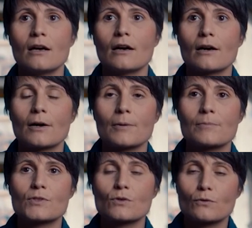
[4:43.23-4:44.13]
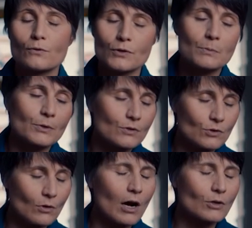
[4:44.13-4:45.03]
um, so the first person
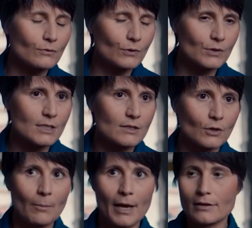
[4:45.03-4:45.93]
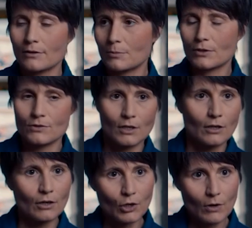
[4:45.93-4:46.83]
to go out, of course, is the commander, because you can
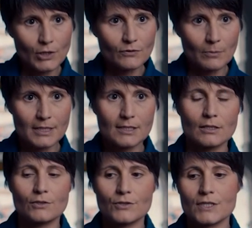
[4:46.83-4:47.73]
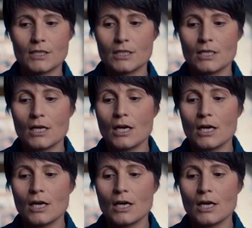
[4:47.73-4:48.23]
only go out from the center seat,